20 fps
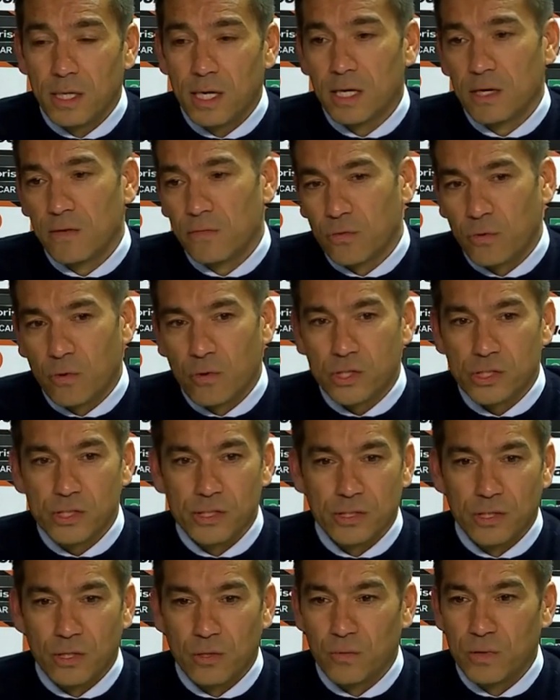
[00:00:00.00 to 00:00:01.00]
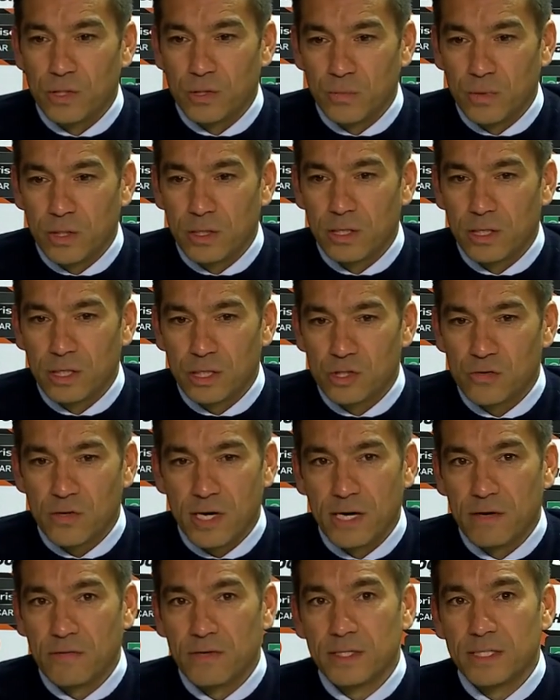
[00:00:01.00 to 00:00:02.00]
And of course, you know, we're going to
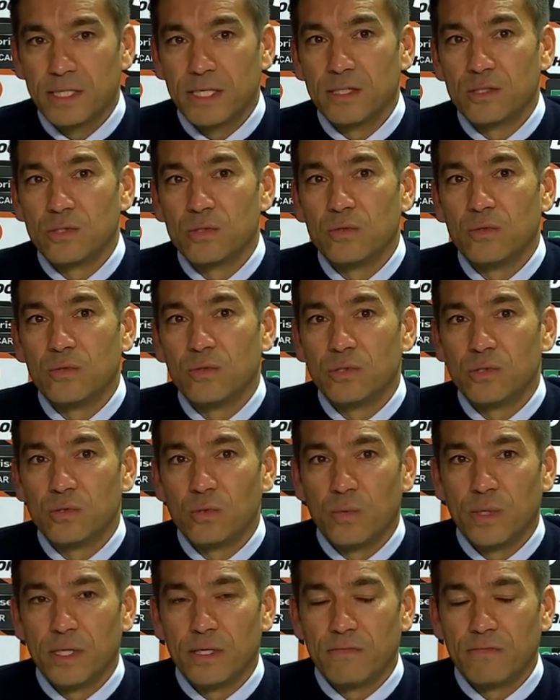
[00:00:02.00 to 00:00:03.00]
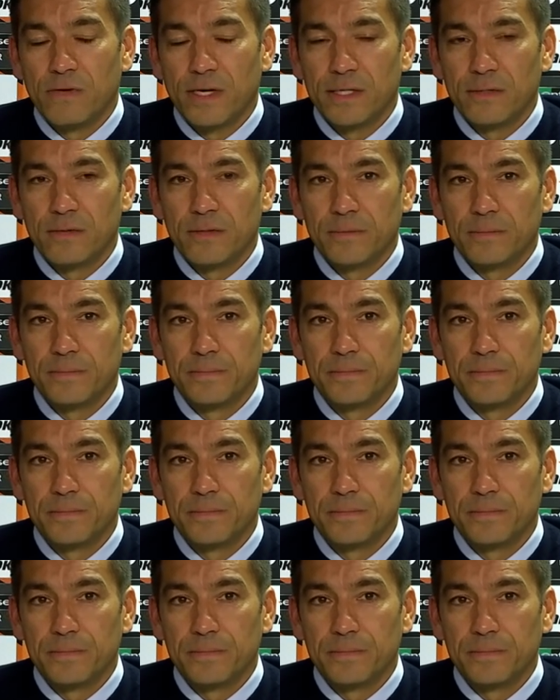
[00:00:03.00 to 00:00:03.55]
try everything to win the final.